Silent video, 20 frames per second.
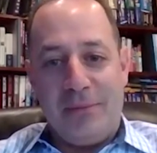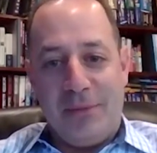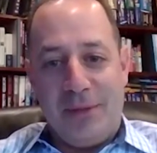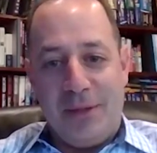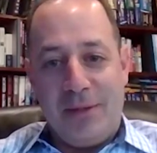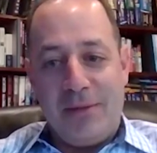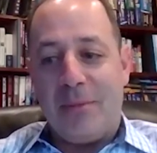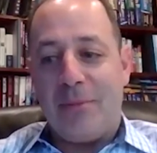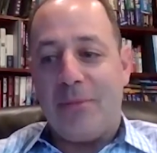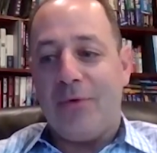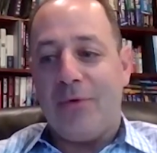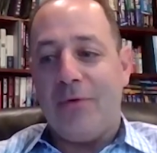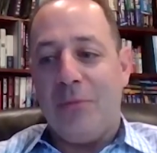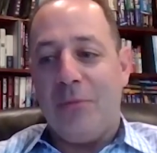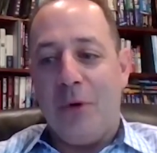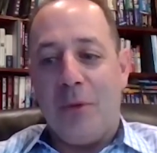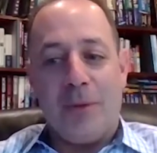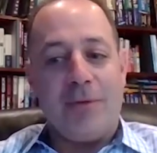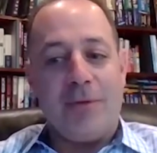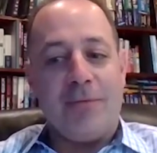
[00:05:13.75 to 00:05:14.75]
The number of
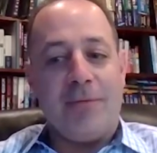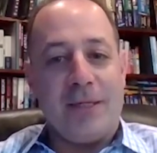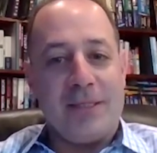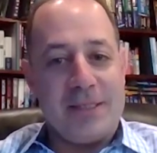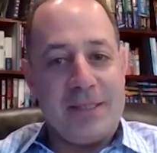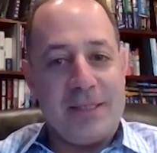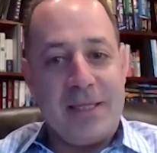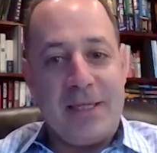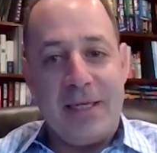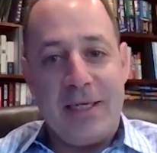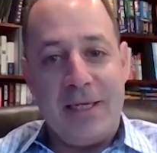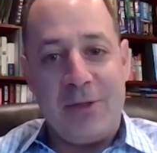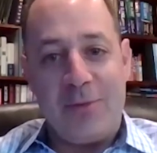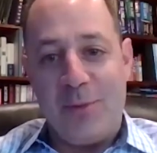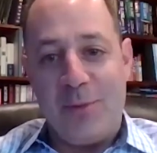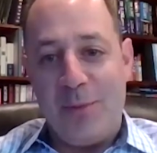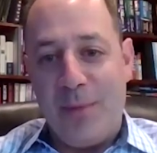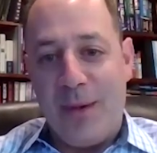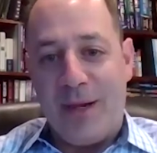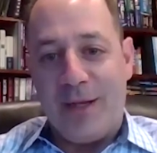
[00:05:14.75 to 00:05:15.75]
mobile devices that needed to
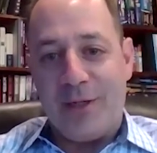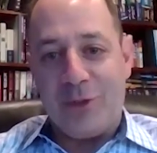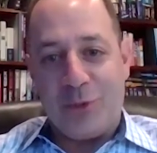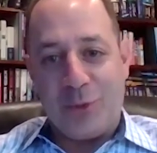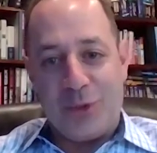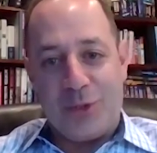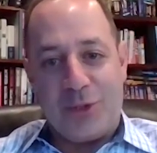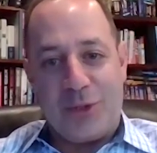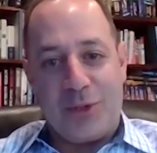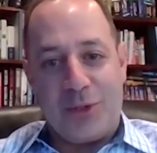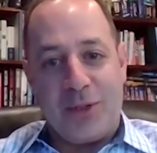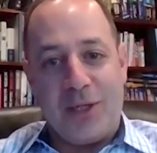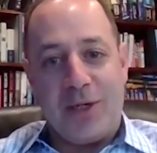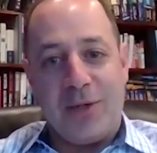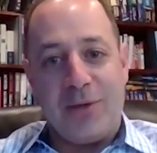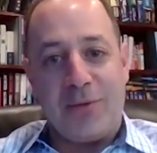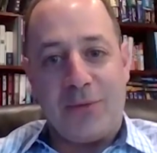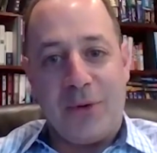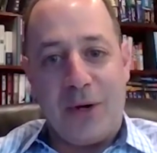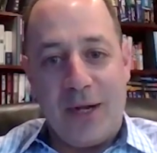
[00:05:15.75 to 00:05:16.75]
be managed was certainly
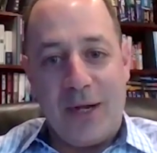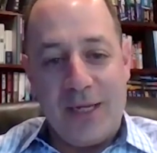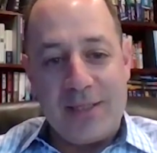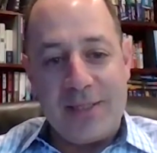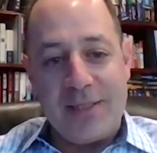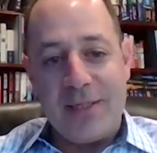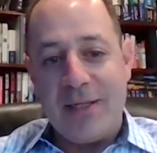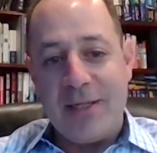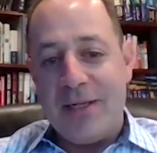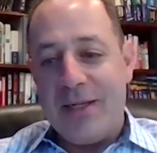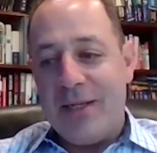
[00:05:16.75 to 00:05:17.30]
on the rise.